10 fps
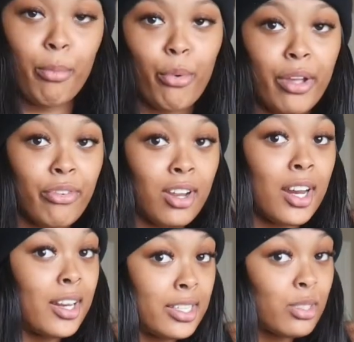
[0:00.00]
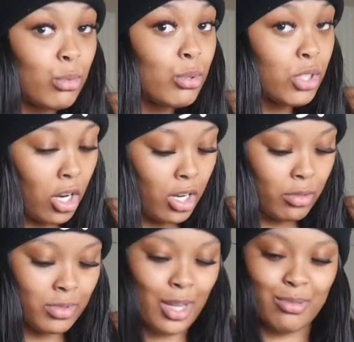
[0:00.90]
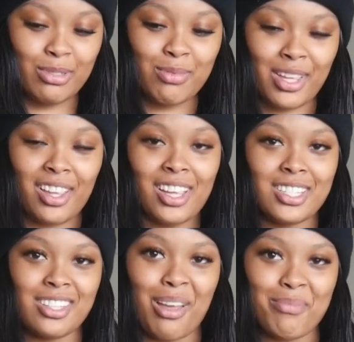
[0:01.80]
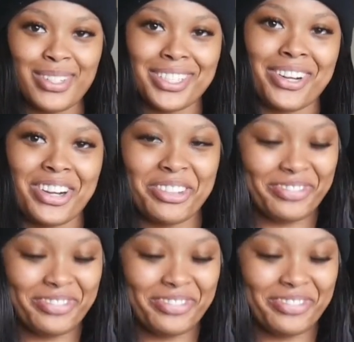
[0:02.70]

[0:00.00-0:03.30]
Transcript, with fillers: boyfriend, I need some new charm. No, I'm just playing. He just got me a charm.